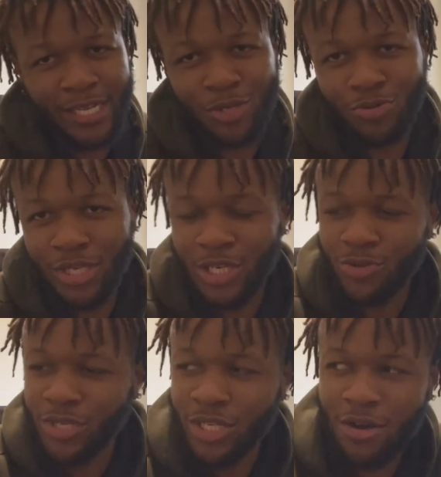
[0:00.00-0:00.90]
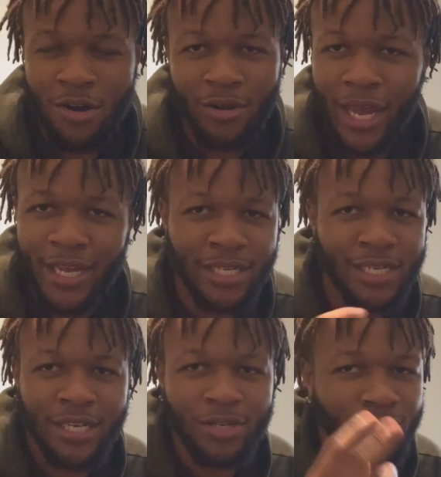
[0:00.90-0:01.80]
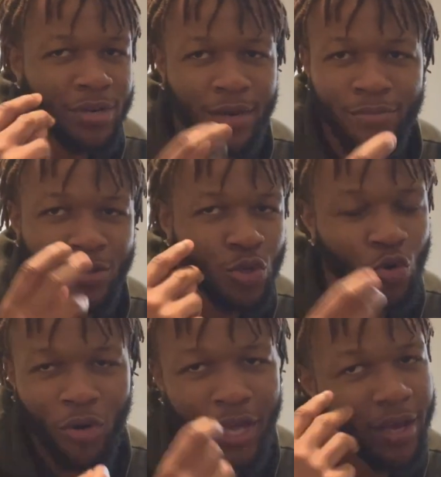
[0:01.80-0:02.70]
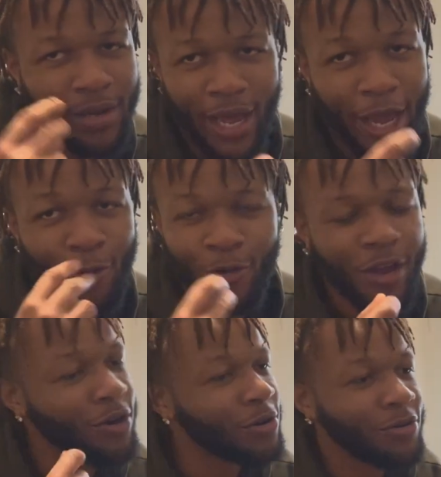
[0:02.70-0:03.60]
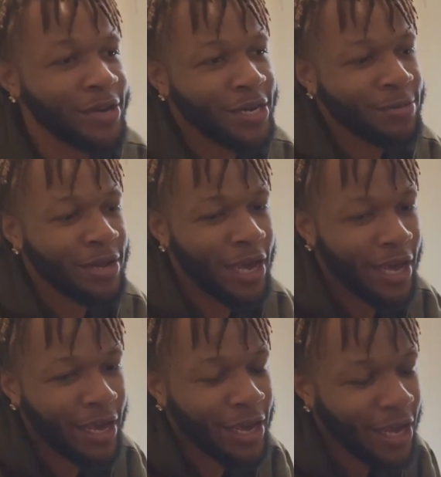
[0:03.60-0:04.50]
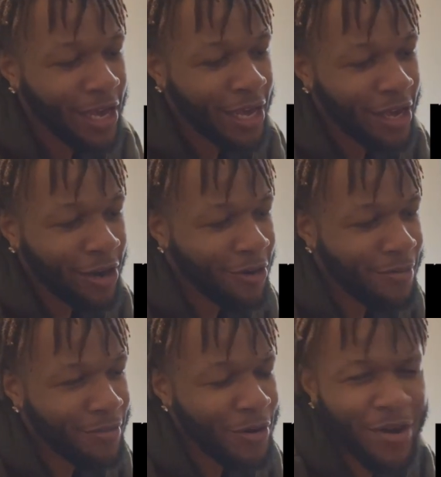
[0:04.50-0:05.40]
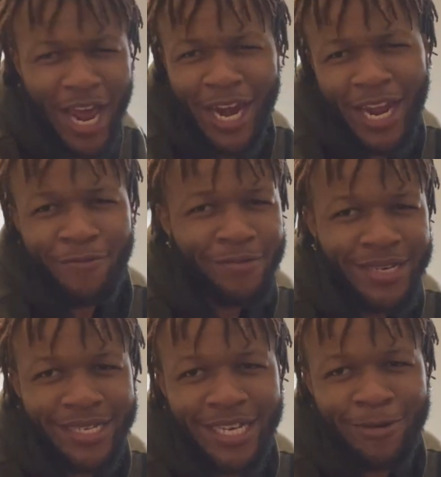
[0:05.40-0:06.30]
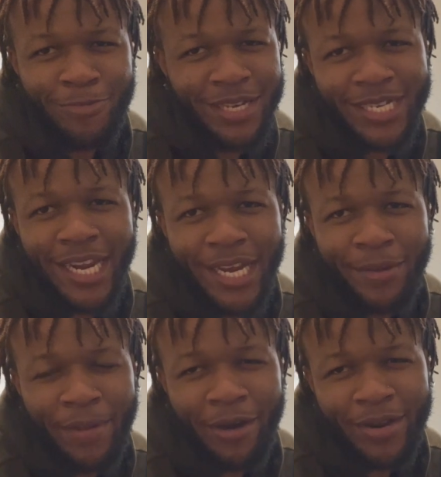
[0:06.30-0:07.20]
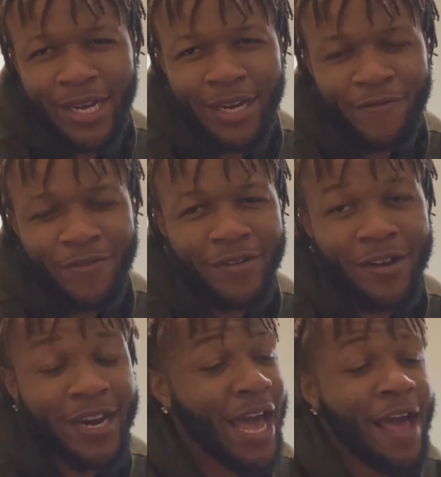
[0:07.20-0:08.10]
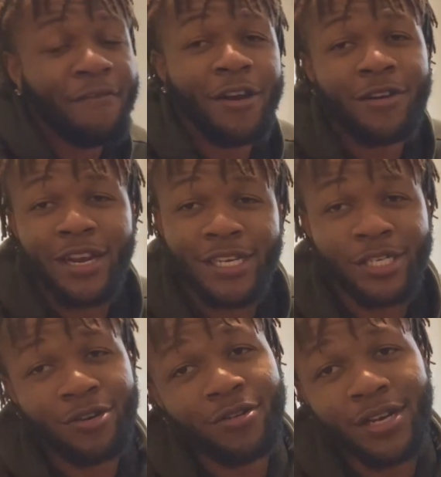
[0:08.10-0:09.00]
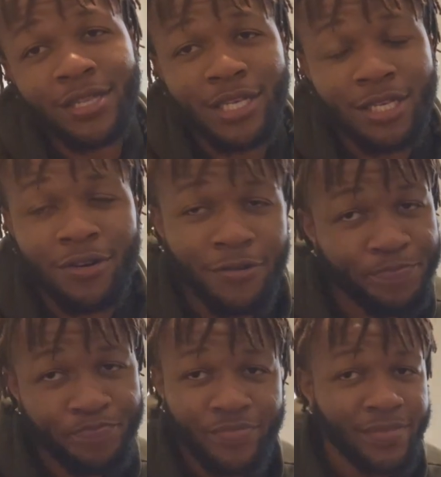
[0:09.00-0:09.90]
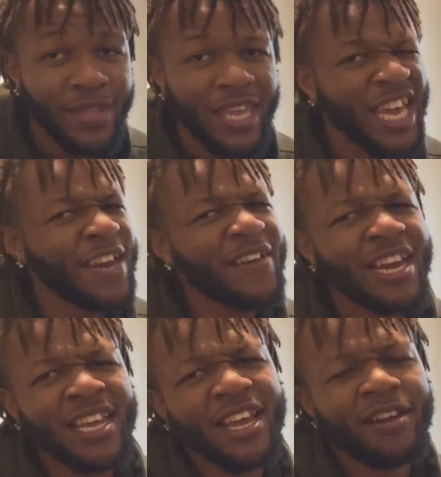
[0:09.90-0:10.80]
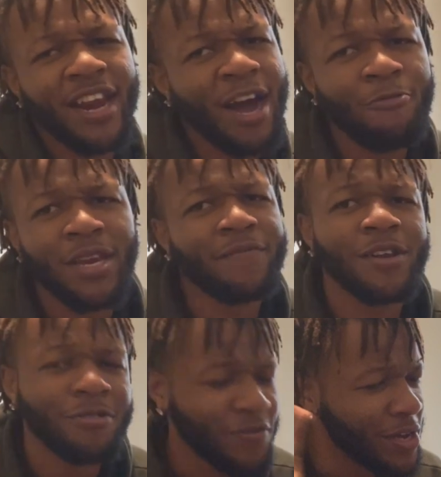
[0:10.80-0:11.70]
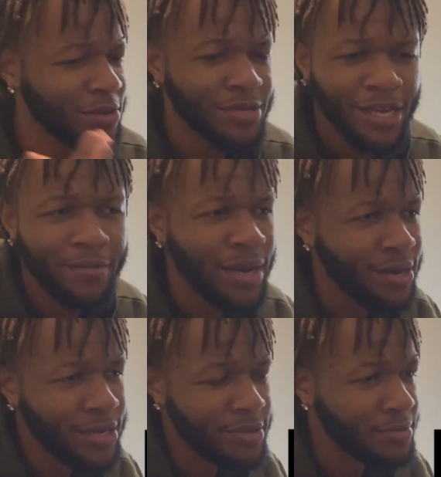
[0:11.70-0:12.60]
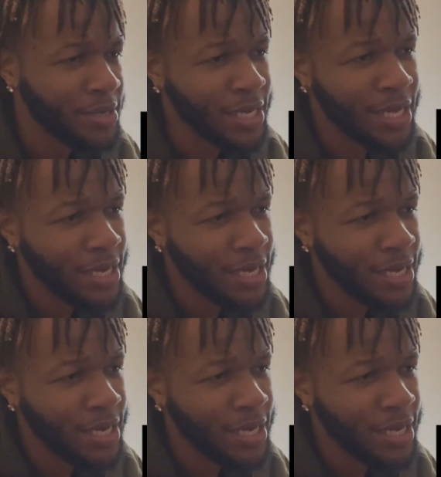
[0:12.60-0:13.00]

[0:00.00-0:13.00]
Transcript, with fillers: Central Cee do a song, like his shit do numbers quick, like real quick. I'm like, um, bro, and I never really see him really say nothing about Digga D for real. And I haven't heard that song either, so and if I did hear that, I wouldn't even know what the fuck he was talking about either, but